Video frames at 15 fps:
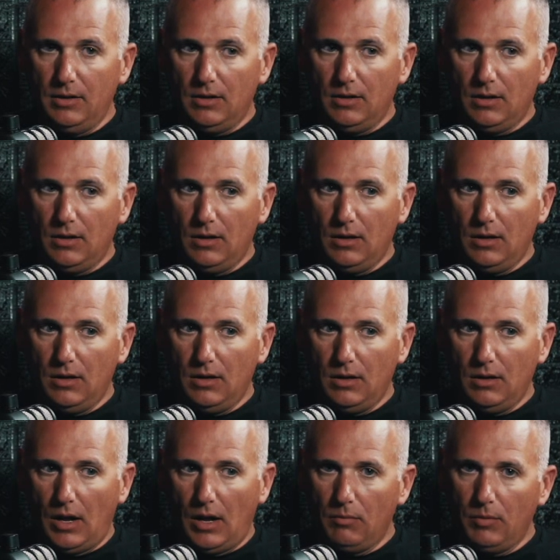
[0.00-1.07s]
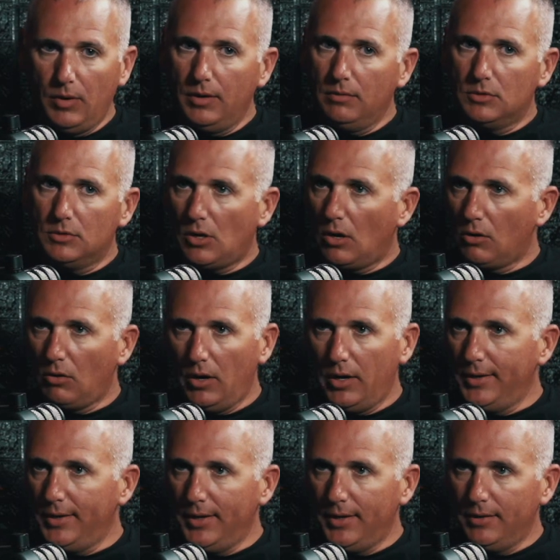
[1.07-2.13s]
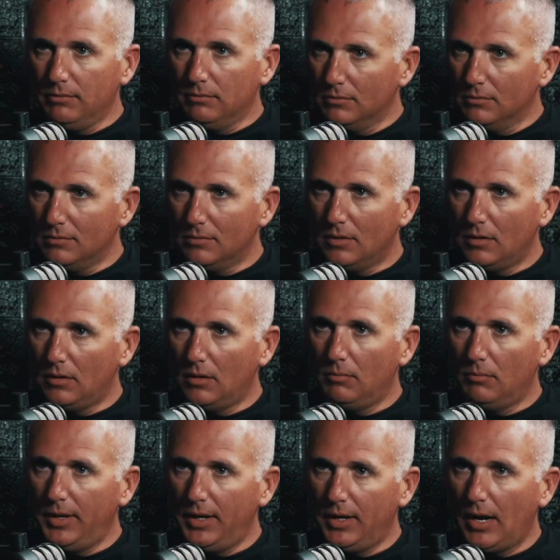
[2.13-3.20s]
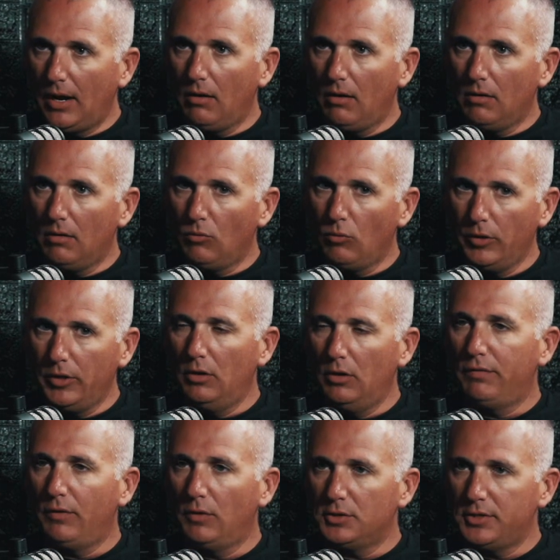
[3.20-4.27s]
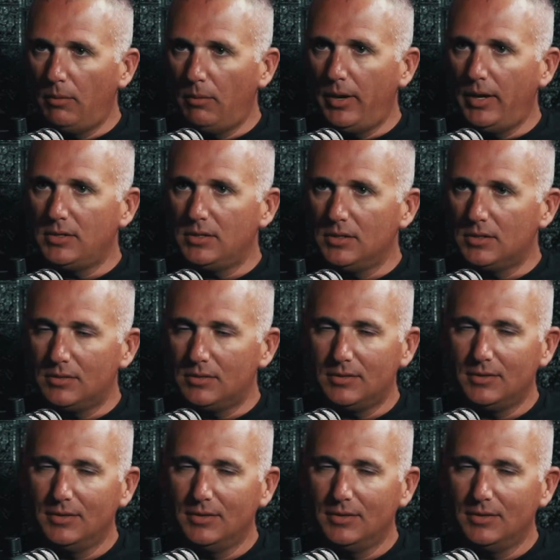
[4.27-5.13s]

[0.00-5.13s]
I went and saw Craig again. He and I are on a really good first name basis.